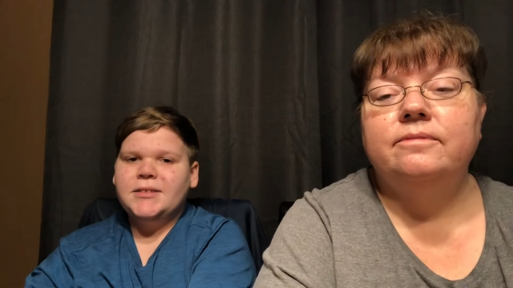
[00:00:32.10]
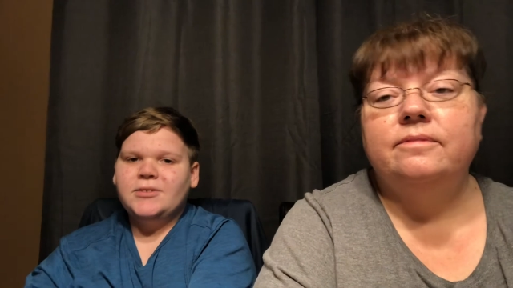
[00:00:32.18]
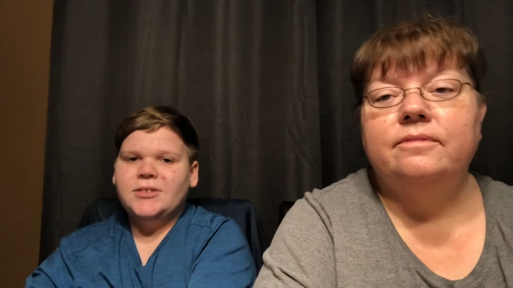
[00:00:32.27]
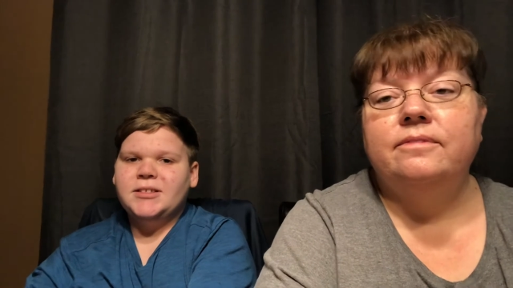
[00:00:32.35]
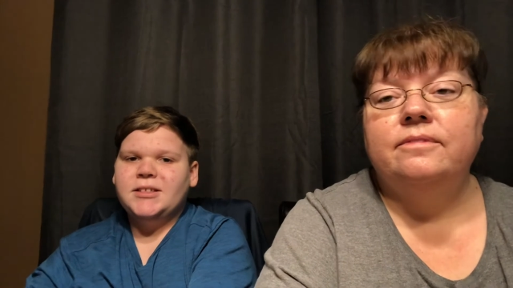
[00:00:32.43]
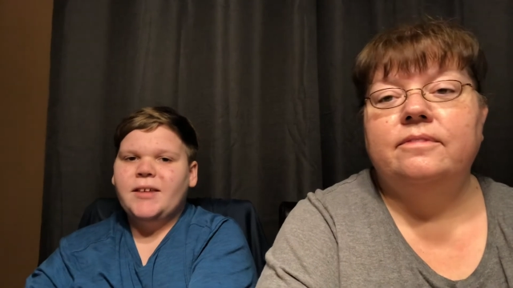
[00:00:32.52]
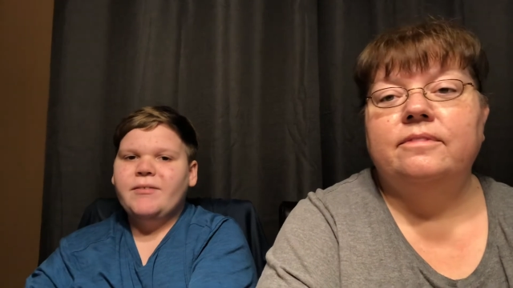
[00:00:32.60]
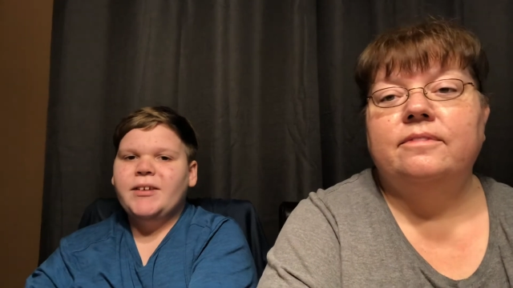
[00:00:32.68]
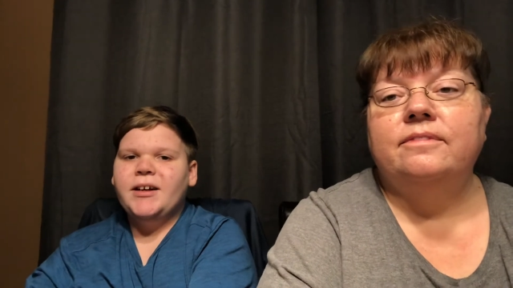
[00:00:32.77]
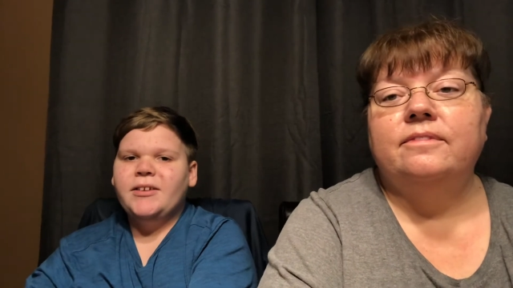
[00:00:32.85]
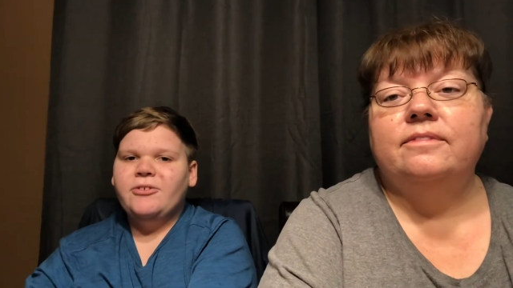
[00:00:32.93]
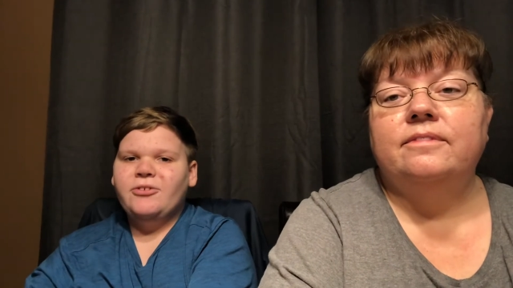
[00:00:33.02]
Speaker 1: our
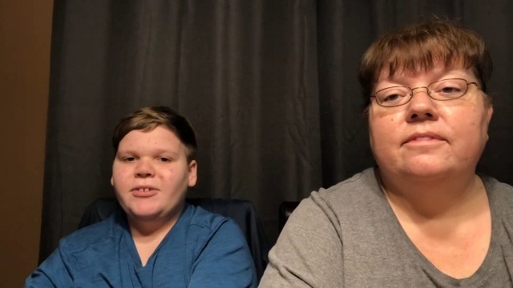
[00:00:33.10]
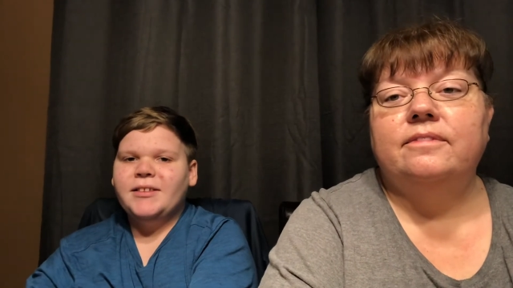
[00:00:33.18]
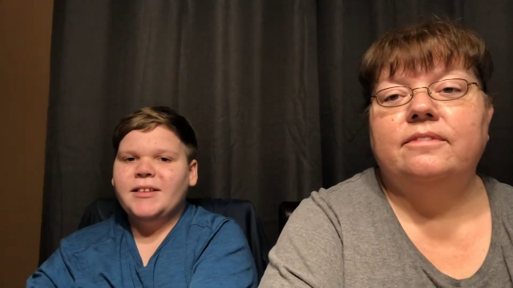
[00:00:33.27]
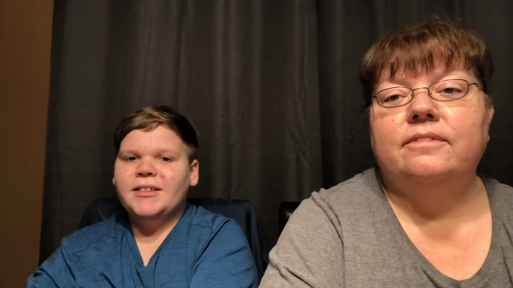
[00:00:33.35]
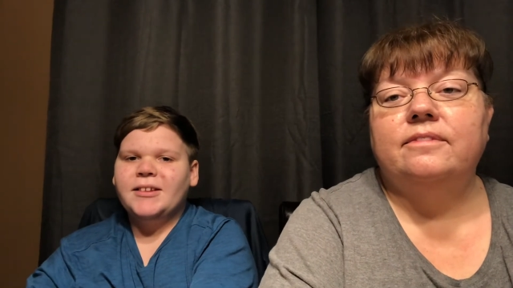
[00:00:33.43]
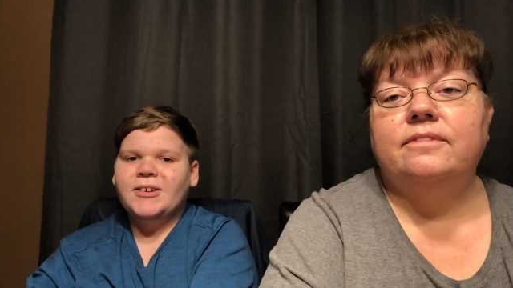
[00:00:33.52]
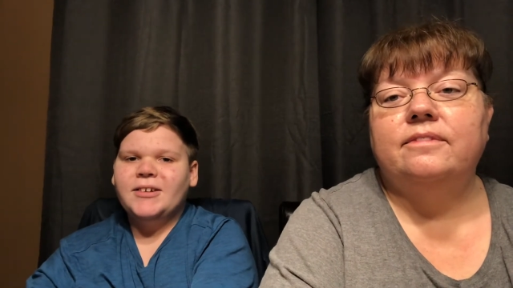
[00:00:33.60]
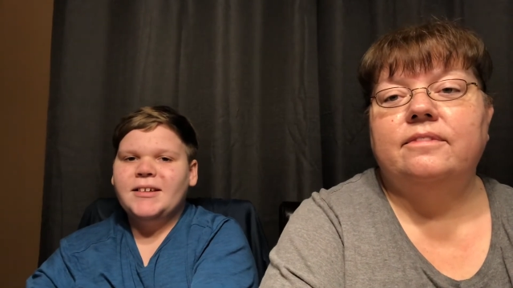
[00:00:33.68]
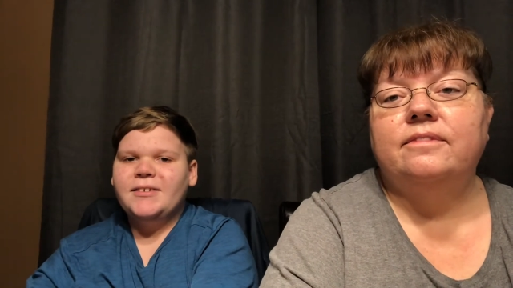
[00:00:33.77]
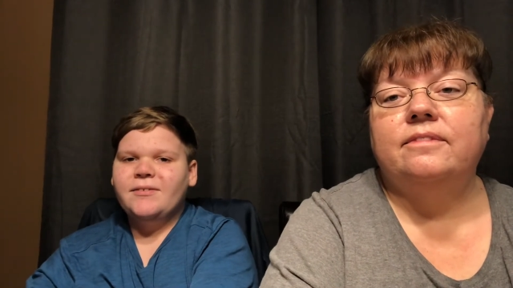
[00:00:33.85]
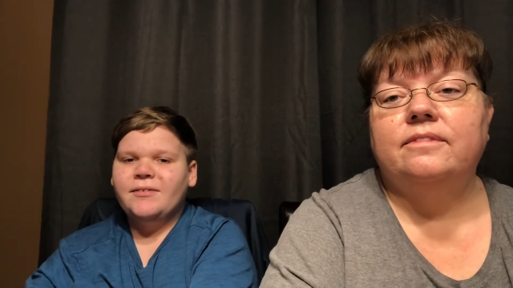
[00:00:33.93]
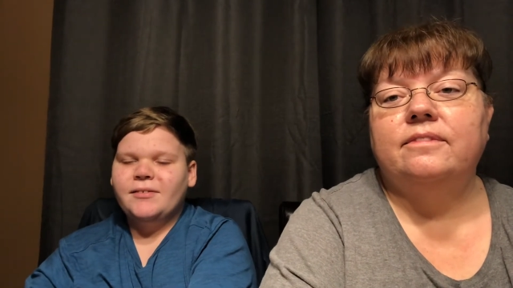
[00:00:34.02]

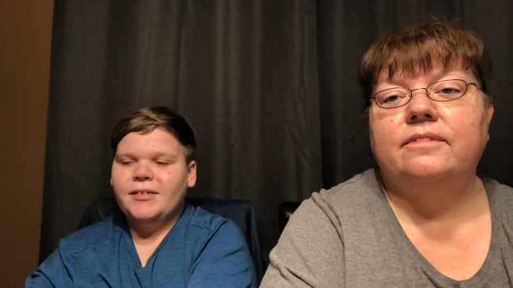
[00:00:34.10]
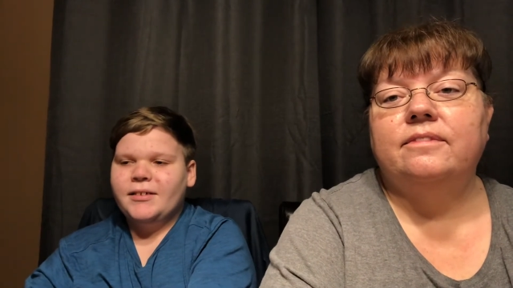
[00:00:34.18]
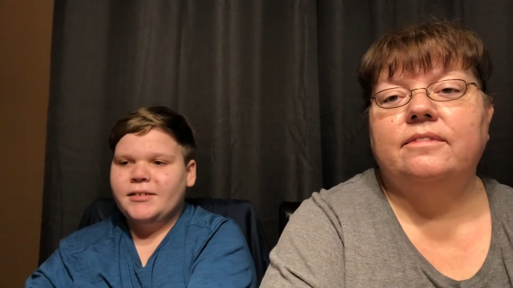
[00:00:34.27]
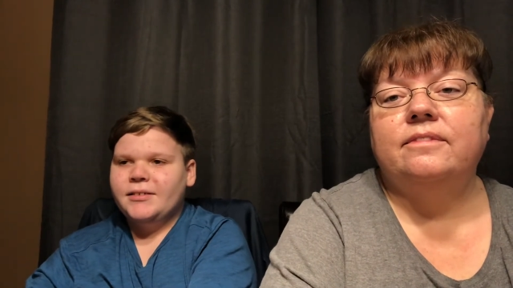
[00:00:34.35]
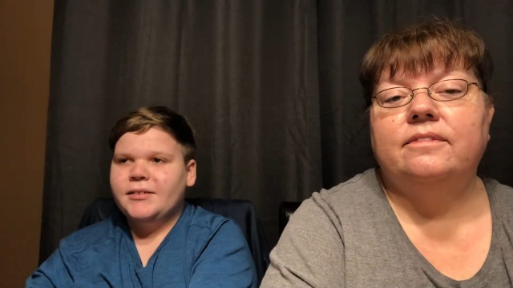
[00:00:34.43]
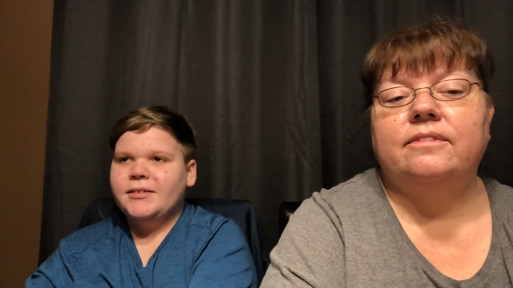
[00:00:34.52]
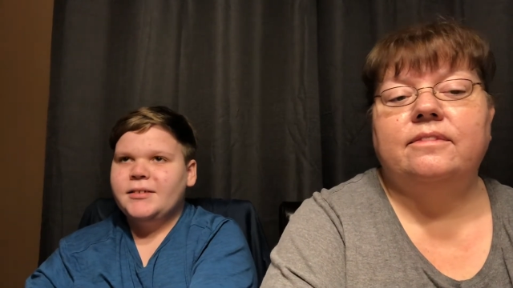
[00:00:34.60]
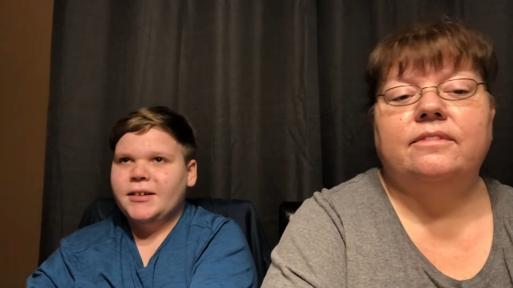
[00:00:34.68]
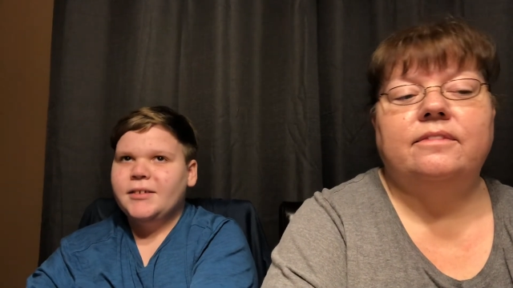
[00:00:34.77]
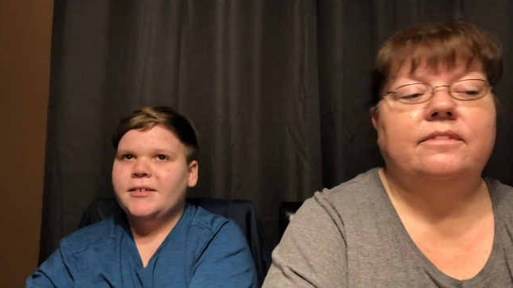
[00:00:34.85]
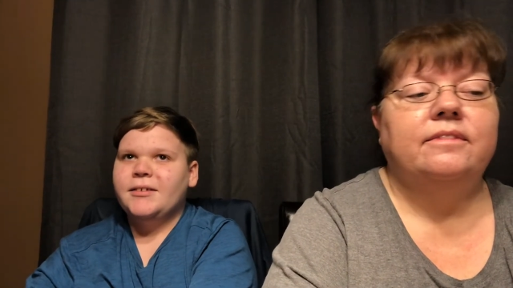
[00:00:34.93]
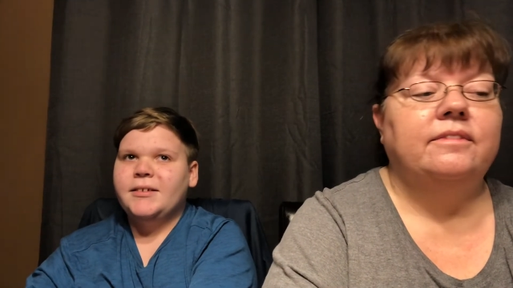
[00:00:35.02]
730 and yeah,
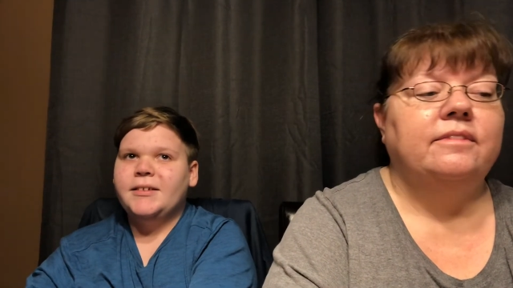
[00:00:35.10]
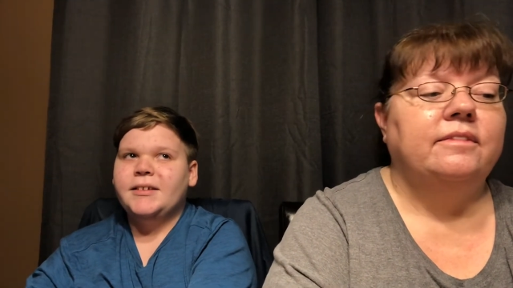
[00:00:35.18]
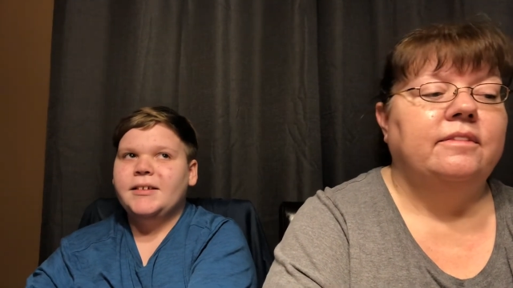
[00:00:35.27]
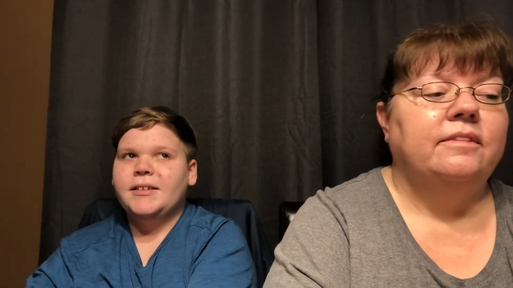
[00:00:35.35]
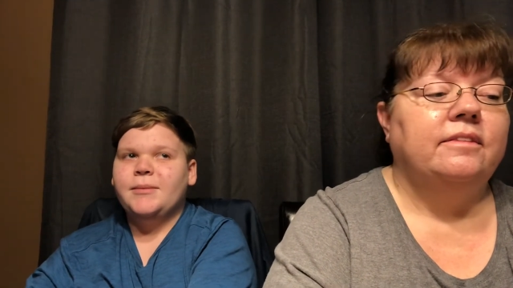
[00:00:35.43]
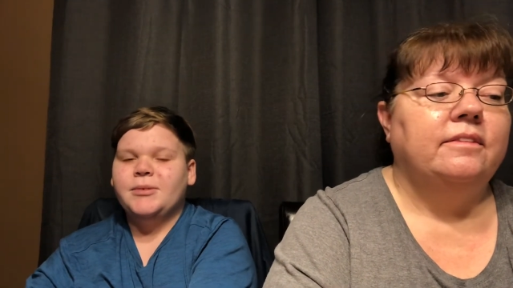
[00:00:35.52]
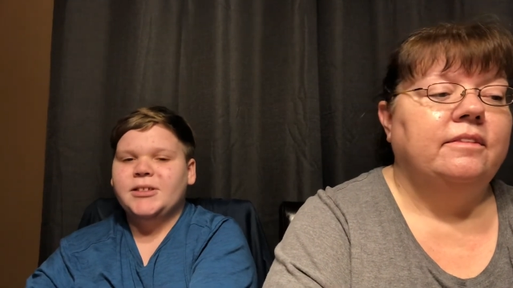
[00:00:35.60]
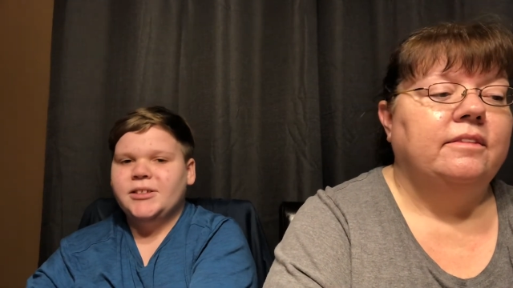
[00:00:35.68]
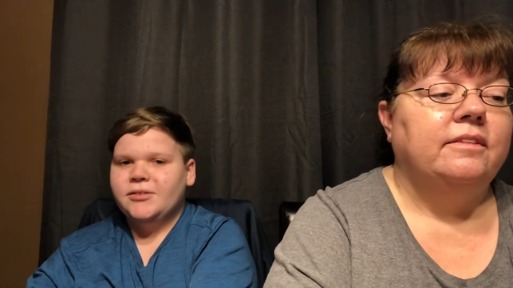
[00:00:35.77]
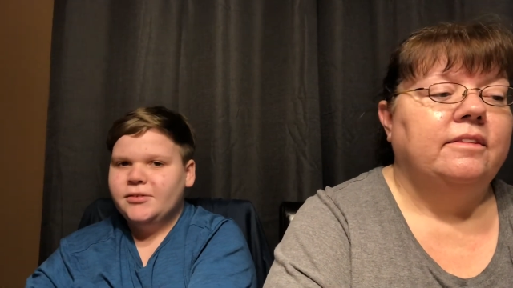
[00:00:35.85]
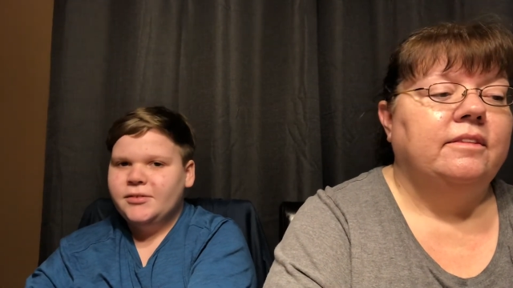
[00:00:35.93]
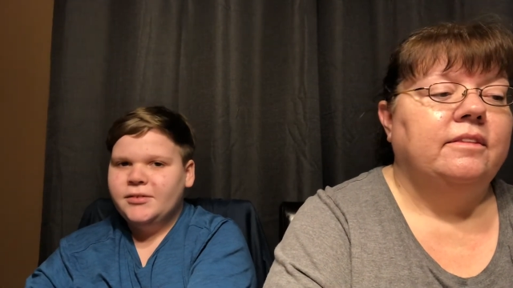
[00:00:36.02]
39th episode.